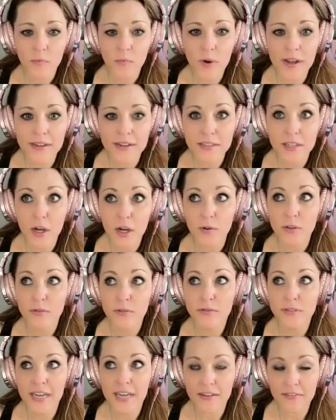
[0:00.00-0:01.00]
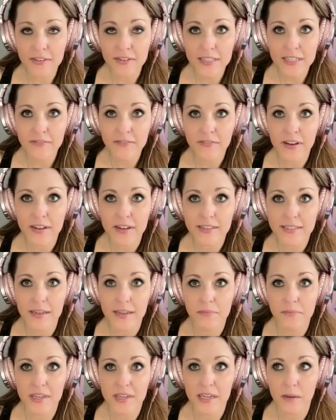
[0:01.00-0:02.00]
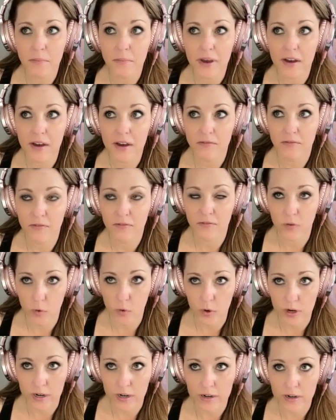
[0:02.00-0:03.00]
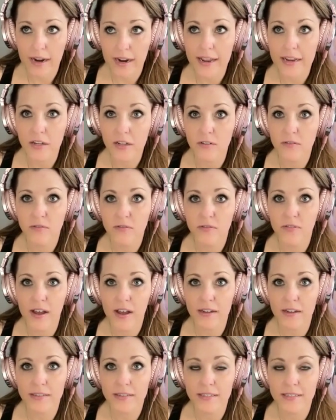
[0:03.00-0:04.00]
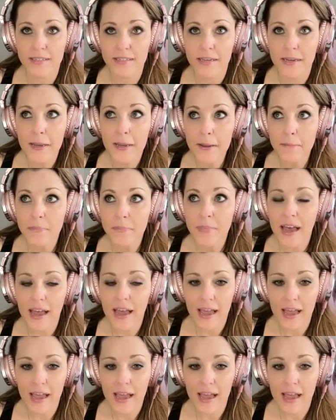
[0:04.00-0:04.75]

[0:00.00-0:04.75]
well no you definitely felt something about four and you felt a